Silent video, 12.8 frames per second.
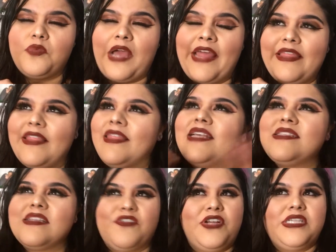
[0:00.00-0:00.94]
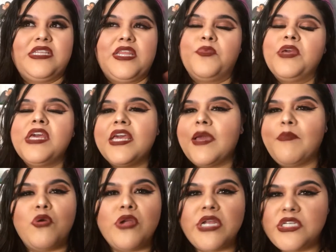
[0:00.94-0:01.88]
and that's the crazy thing, we could get
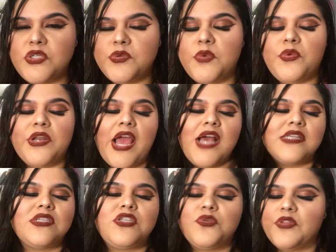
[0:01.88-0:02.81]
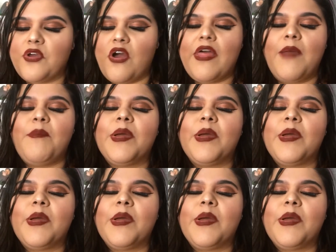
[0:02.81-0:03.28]
more into it when it has to do with all that,